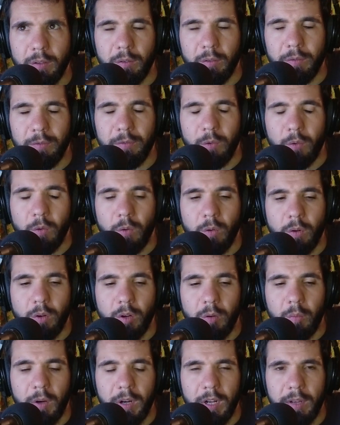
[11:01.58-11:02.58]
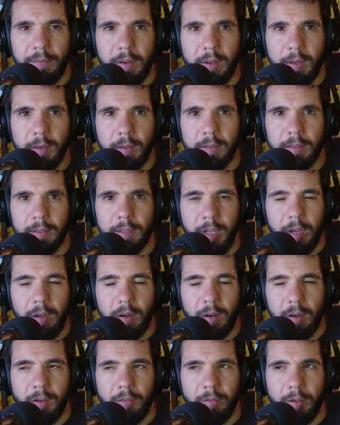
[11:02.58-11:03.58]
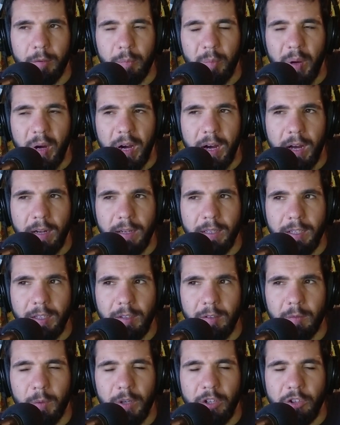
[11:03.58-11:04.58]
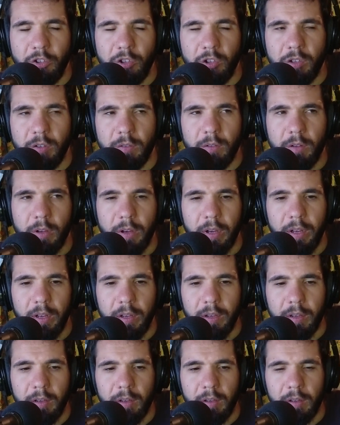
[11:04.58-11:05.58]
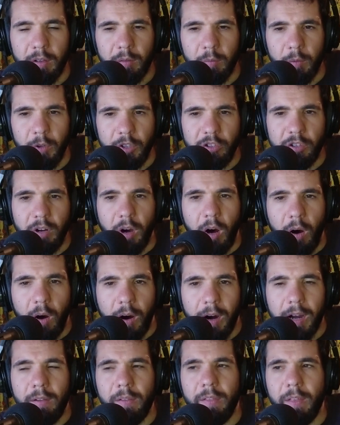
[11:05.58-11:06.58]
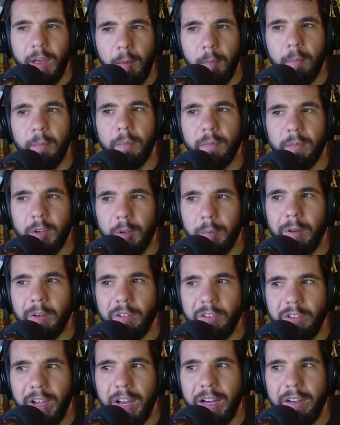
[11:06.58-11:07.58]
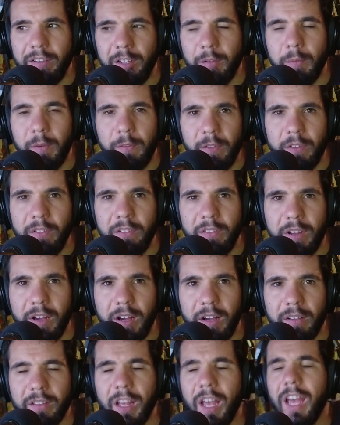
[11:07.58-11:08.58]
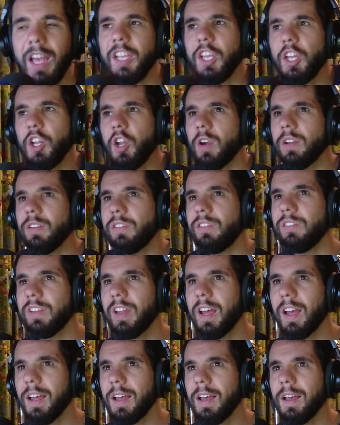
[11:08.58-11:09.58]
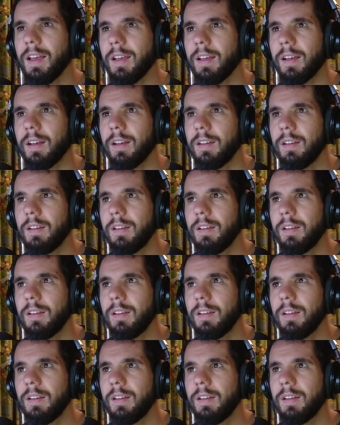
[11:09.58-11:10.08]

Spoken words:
or 4 or whatever, over in Bali? We should hire them to be on Dancing with the Stars. You're not a star.